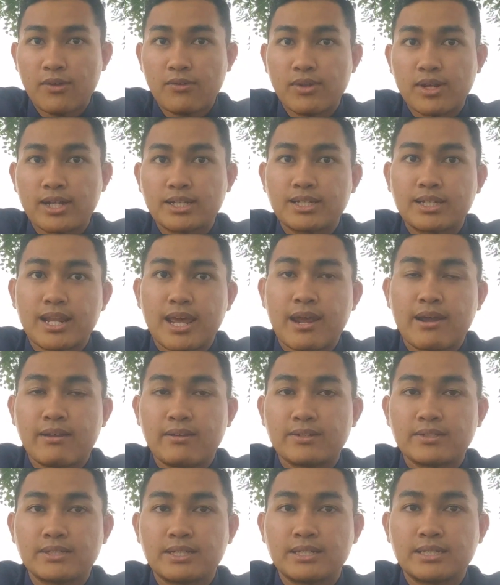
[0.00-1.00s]
United
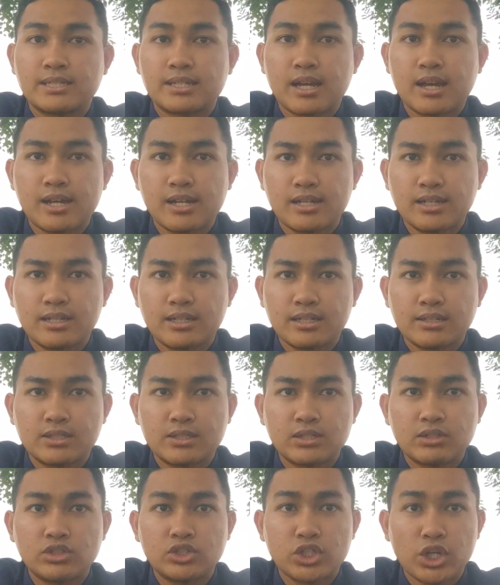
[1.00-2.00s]
Airlines decided
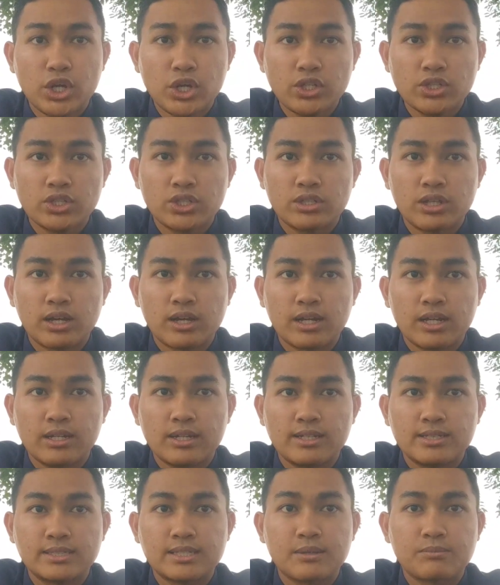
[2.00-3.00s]
to change their
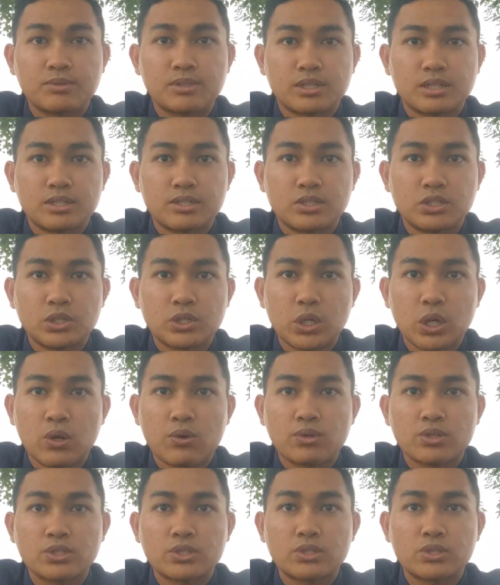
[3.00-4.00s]
cleaning substance to
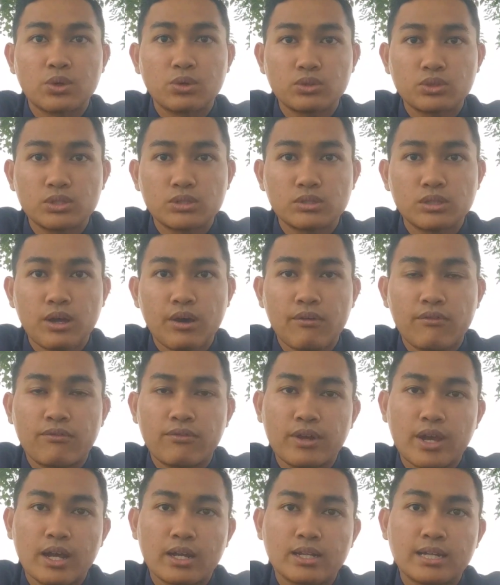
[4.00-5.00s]
Clorox Total
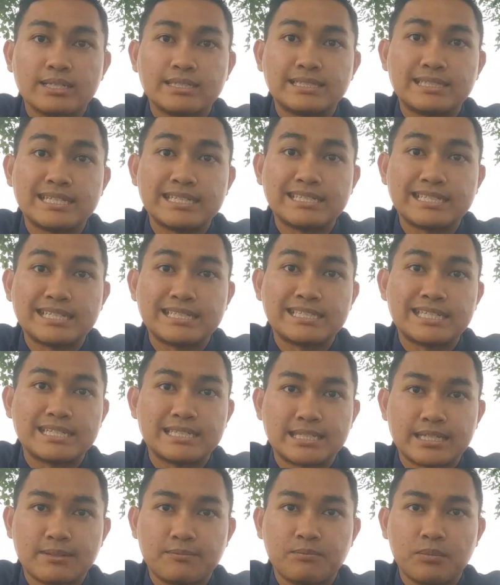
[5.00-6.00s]
360
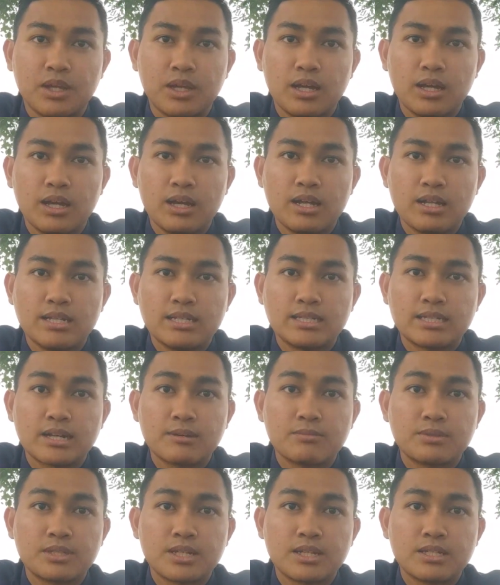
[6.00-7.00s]
system. The
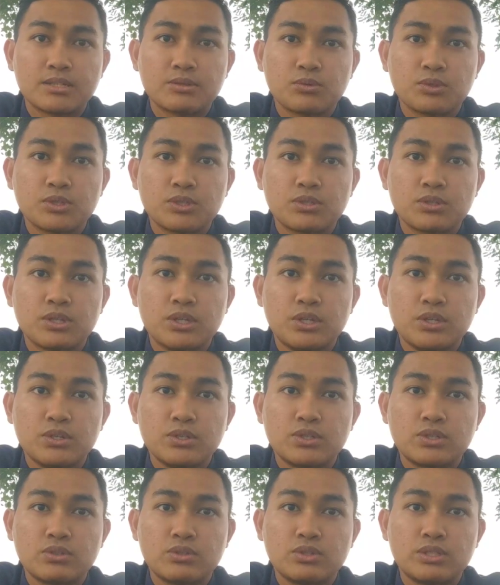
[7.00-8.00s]
substance was
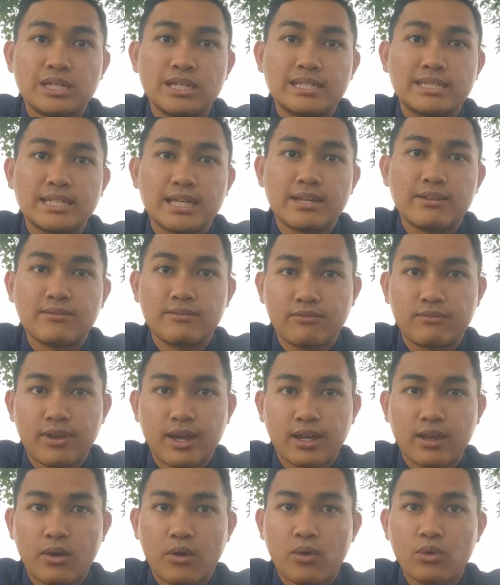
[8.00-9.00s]
used to
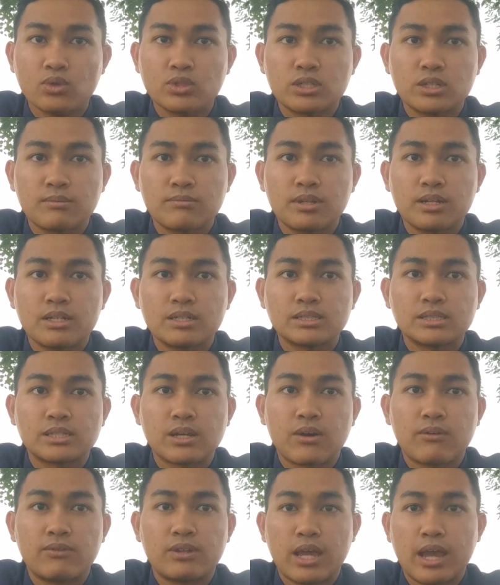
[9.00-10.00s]
disinfect all terminals
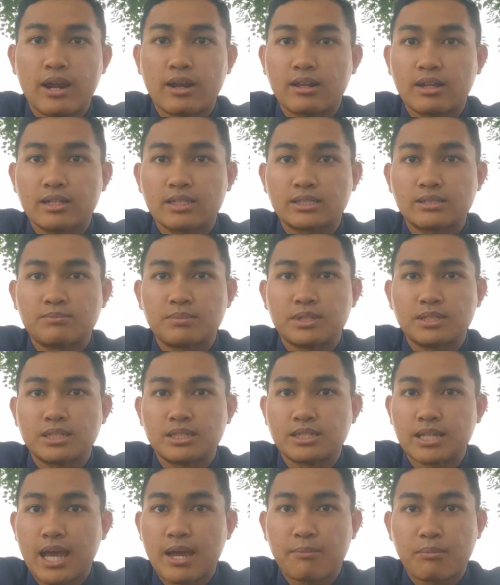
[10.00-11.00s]
of the airline's
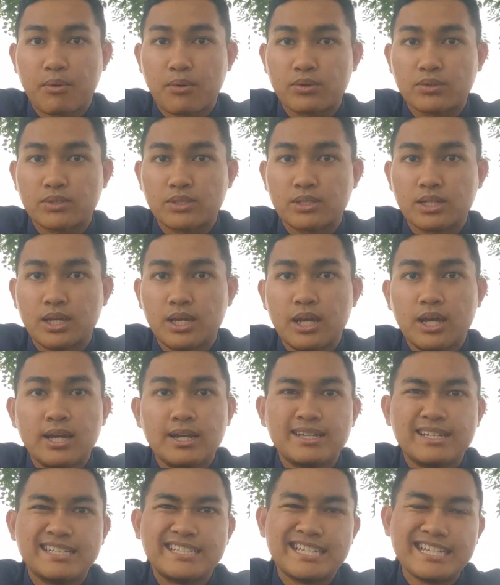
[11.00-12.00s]
busiest airports.
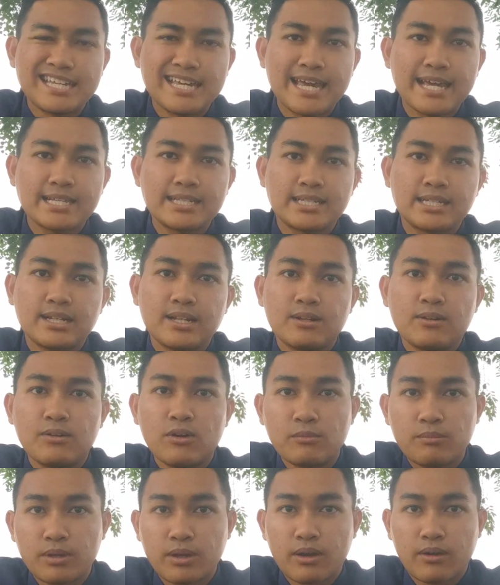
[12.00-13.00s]
The ticketing
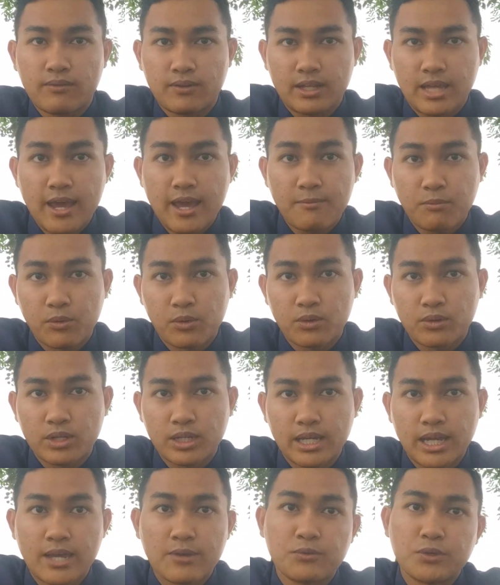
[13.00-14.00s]
lobby of the airport,
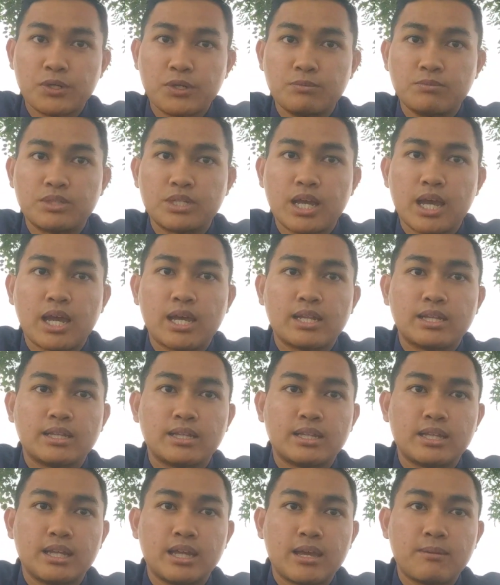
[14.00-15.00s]
gate rooms,
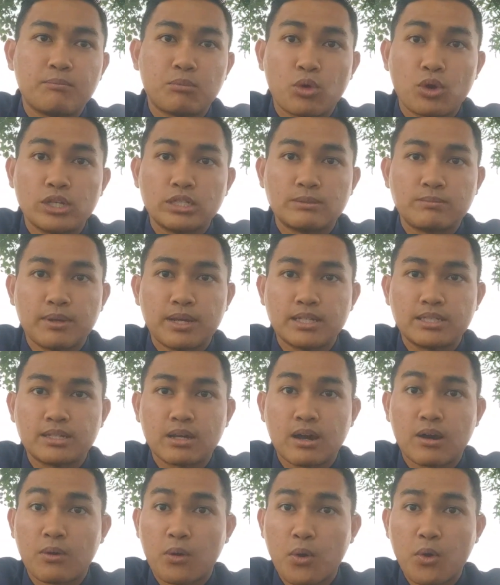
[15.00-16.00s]
and the employee space
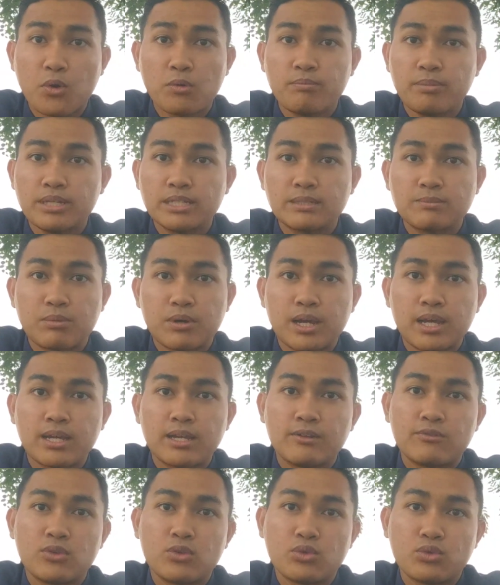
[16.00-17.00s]
are all being
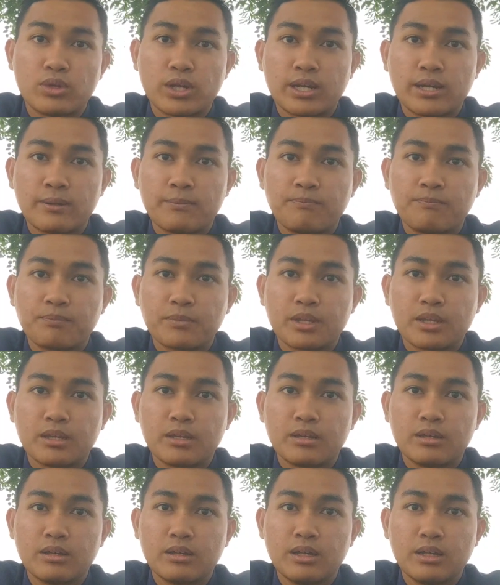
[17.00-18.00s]
sprayed during
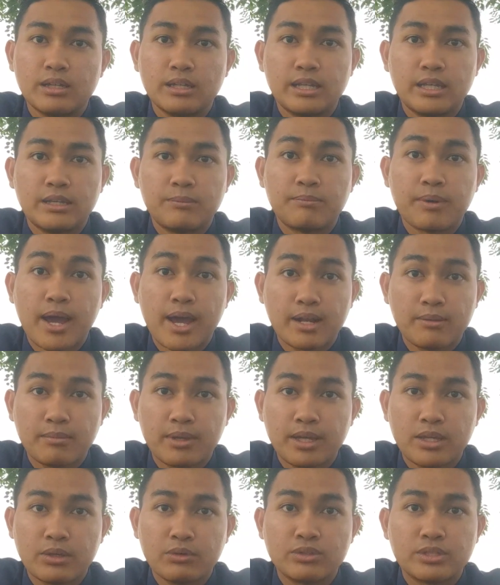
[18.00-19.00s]
the
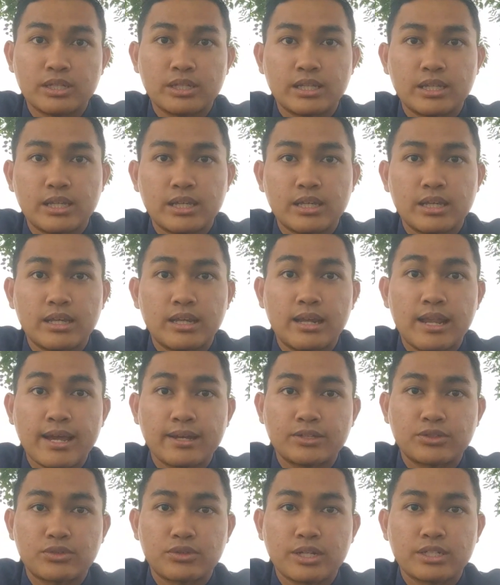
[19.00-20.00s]
pandemic using the
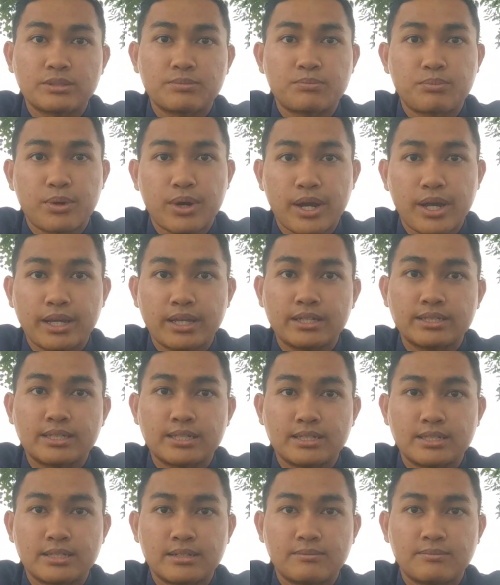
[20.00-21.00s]
electronic spraying
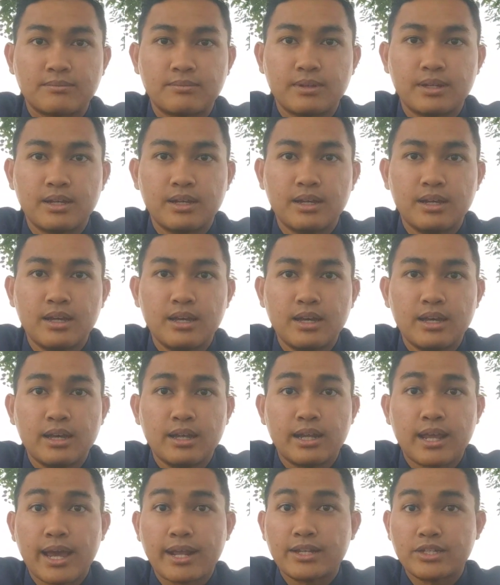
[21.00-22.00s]
system.
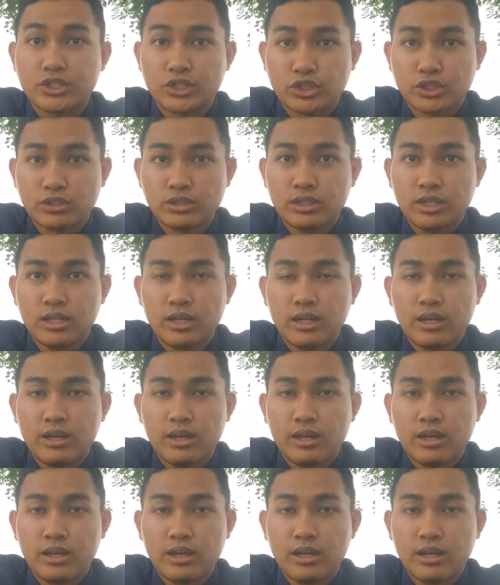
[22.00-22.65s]
In addition,